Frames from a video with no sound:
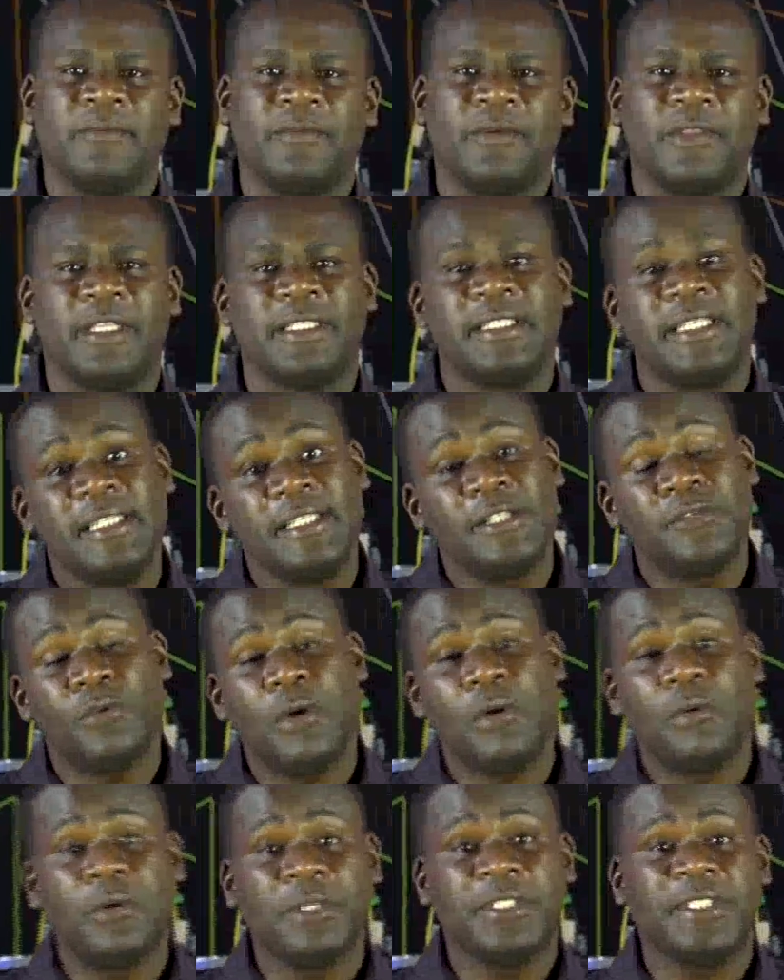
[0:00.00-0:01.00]
For the teens who
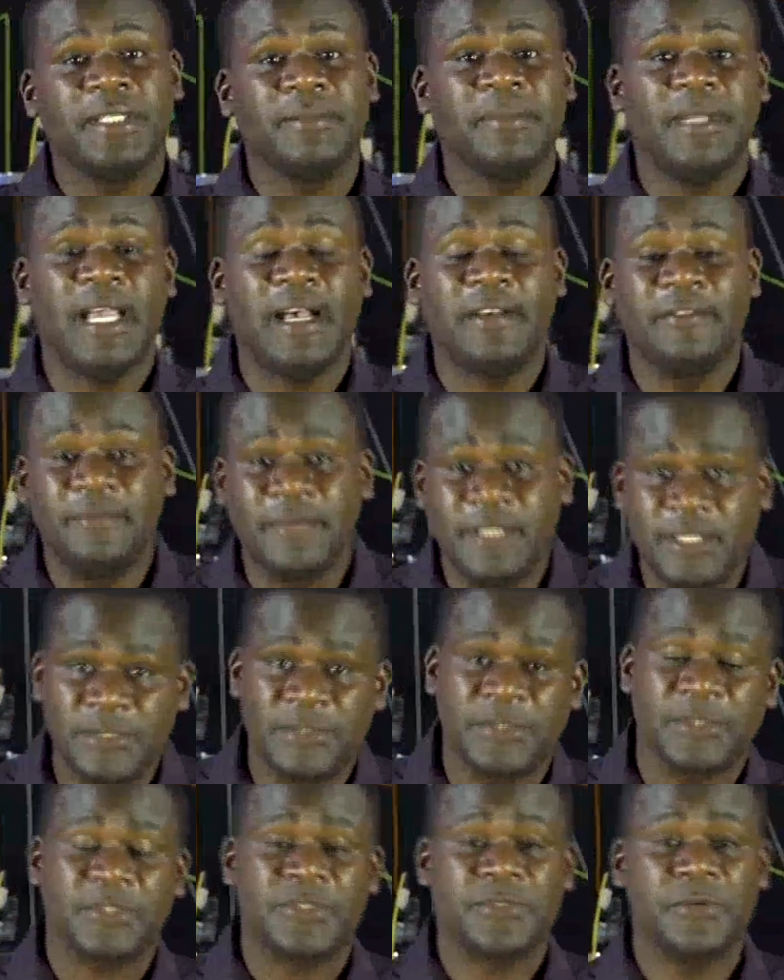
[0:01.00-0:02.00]
are watching me, I've
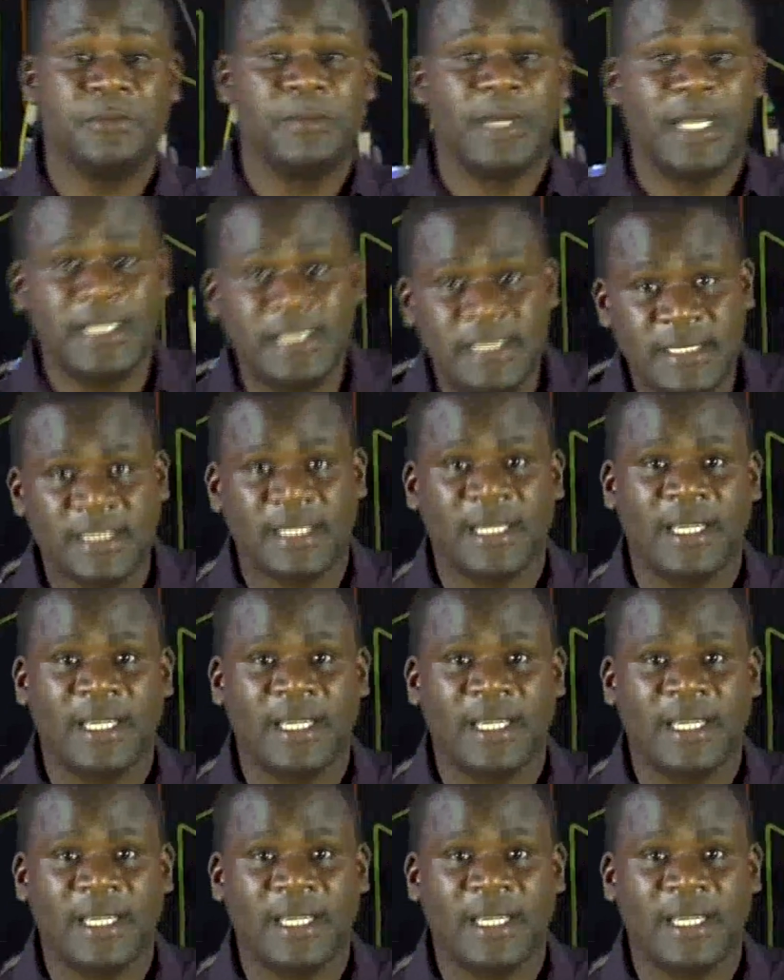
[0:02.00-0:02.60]
missed you so much.